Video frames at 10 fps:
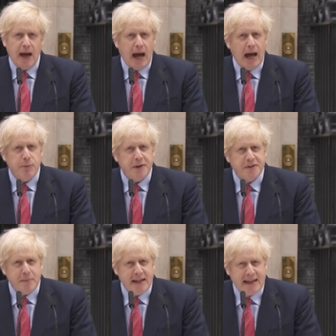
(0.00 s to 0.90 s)
And we
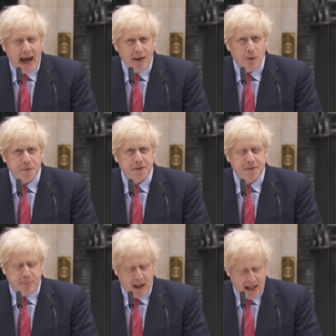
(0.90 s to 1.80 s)
simply cannot
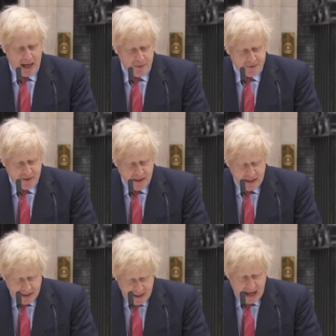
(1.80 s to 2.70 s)
spell out
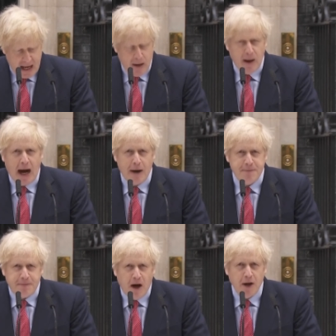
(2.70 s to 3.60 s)
now how
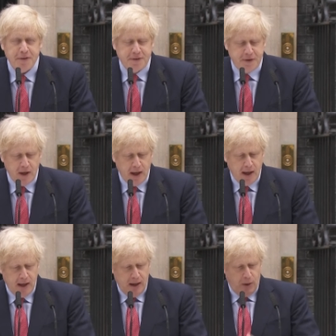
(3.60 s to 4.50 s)
fast
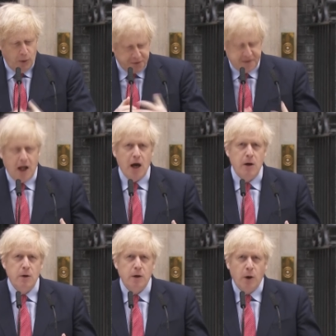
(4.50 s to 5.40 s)
or
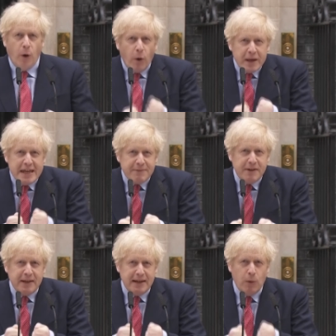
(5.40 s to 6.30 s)
slow or
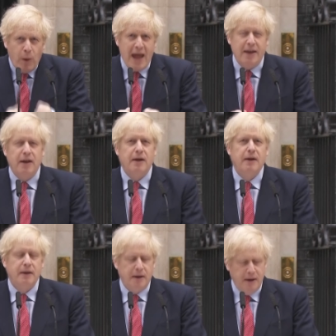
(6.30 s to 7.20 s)
even when
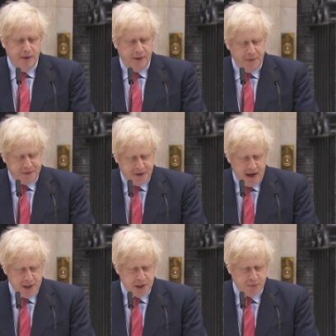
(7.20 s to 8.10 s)
those
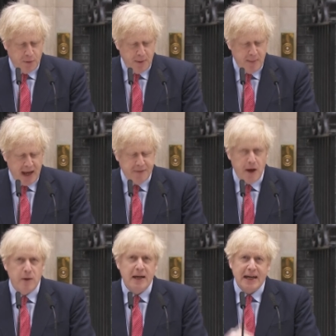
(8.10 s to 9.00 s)
changes will be made,
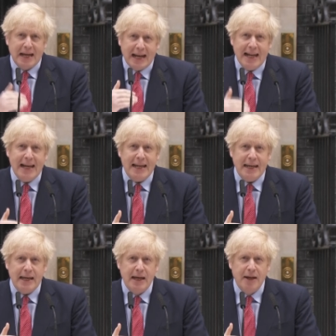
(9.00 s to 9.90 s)
though
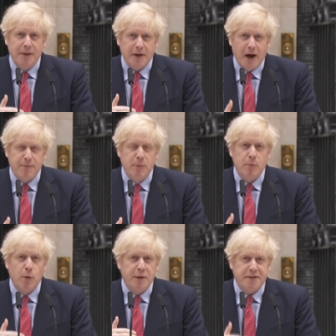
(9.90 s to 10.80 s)
clearly the
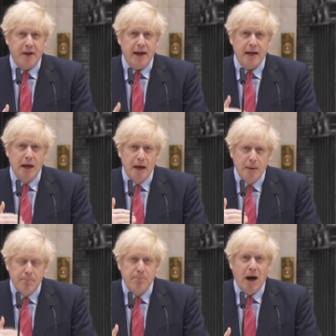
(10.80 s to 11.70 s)
government will be saying
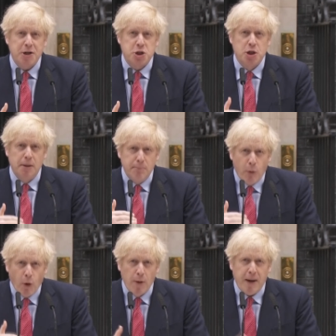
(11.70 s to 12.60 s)
much
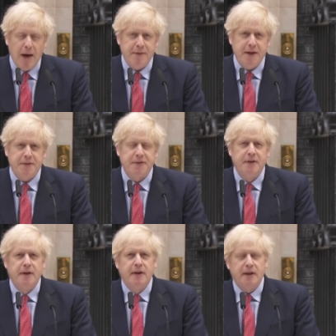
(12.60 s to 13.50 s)
more about this
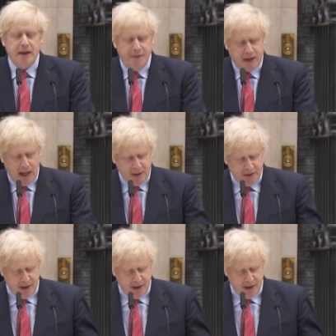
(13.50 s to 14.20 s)
in the coming